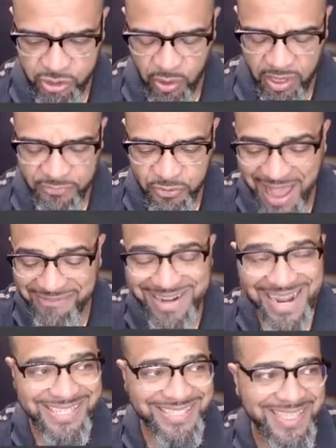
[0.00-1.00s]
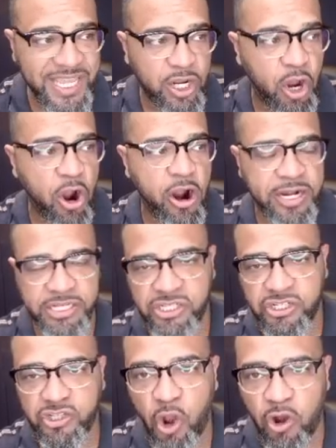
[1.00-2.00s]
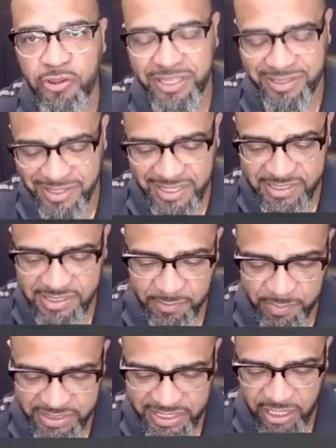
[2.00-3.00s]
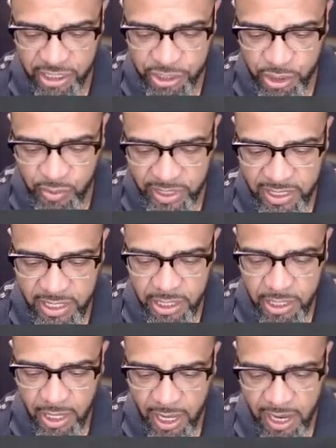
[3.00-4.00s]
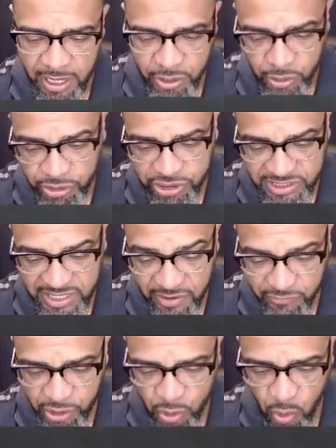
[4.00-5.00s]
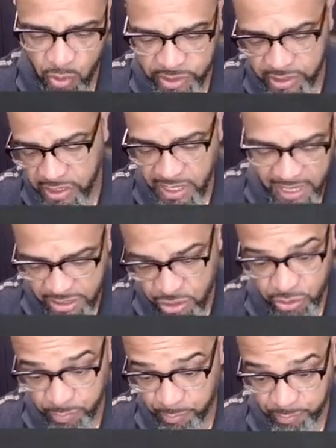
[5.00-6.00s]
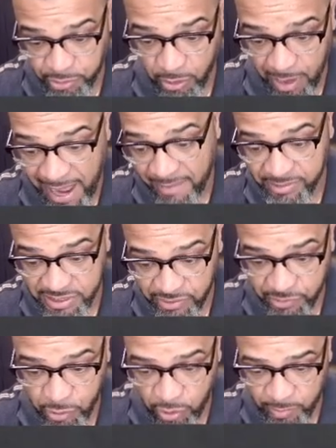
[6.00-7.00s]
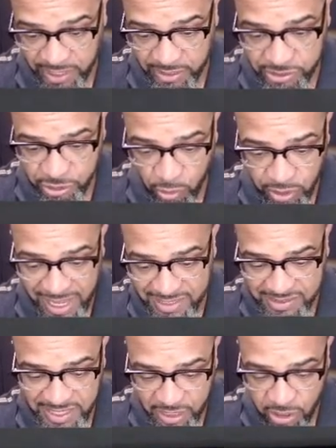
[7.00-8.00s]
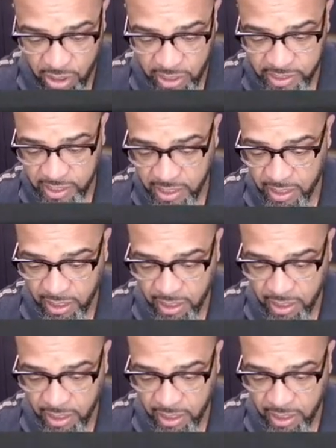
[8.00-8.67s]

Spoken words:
So if you have an SD card installed in this particular unit, you could just hit record, and you could, you know, obviously record, but there's no SD card